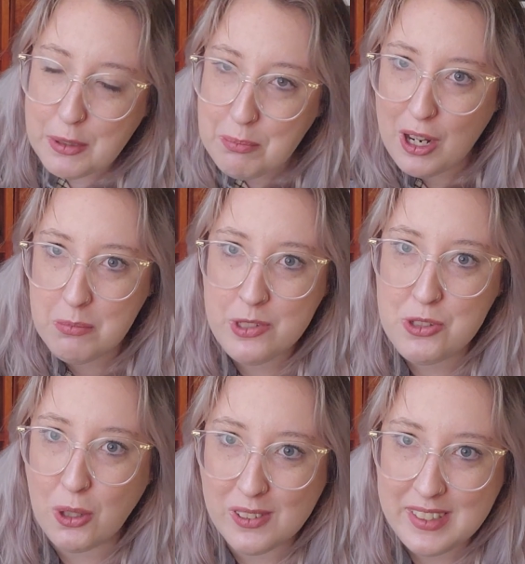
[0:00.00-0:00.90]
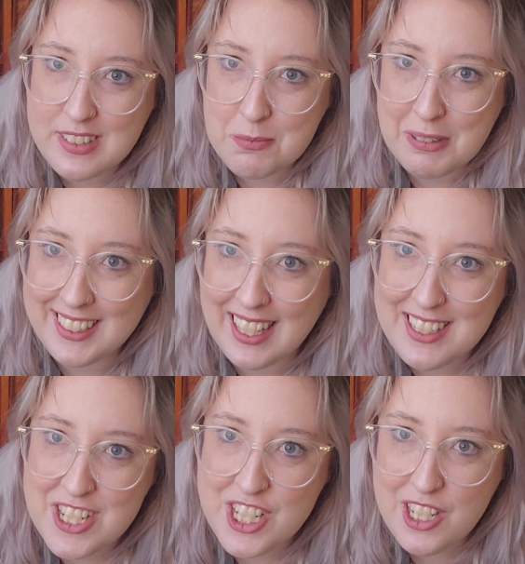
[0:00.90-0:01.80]
The mom sold these
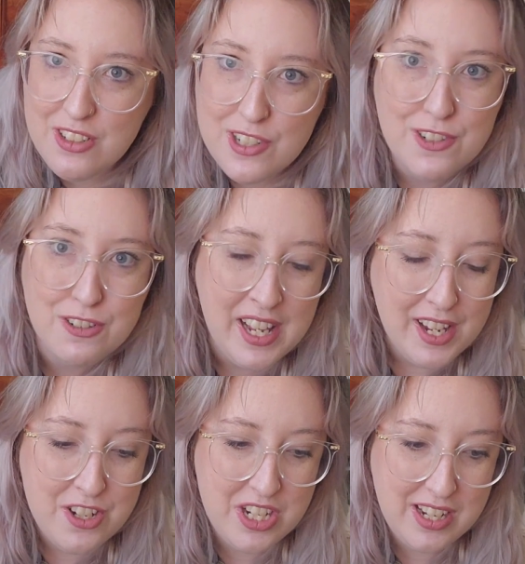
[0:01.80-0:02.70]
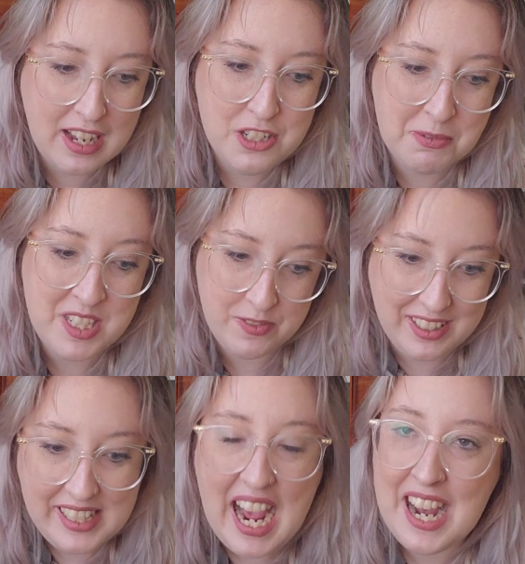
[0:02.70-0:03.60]
plants. She knew. She had
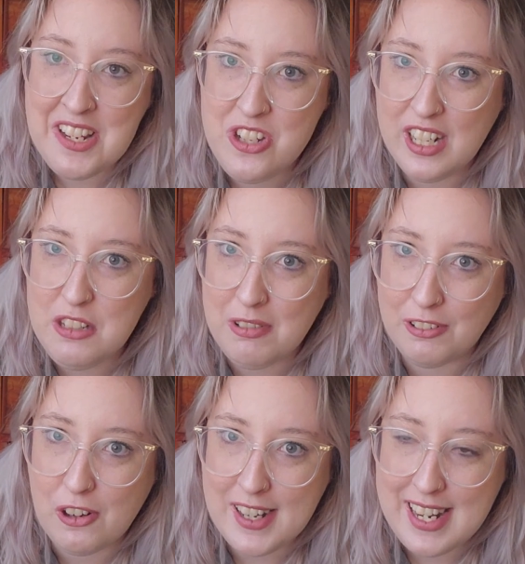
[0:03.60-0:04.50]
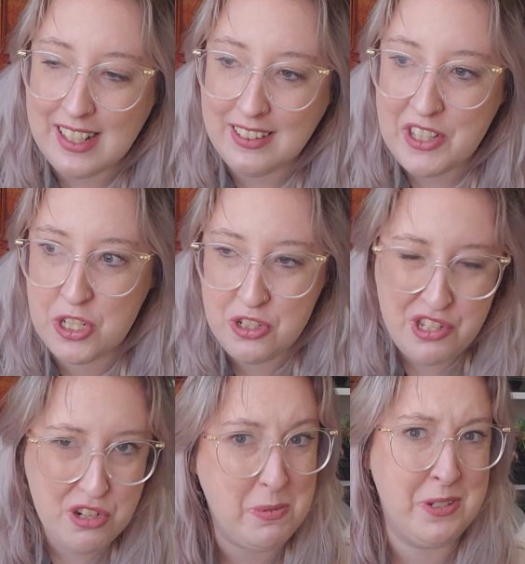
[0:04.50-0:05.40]
specifically asked Jenny beforehand, which is
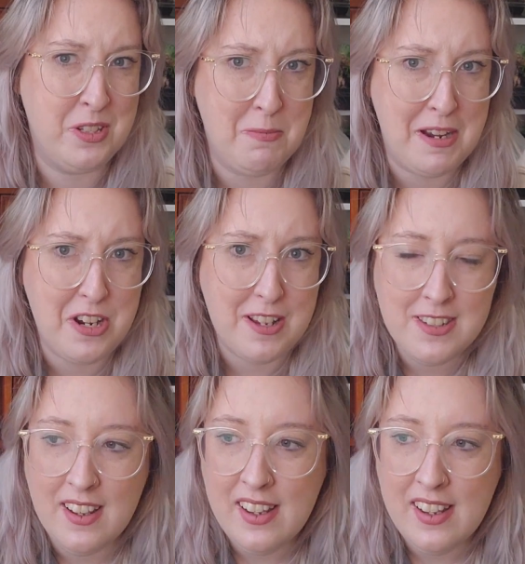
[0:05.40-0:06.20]
super suspicious.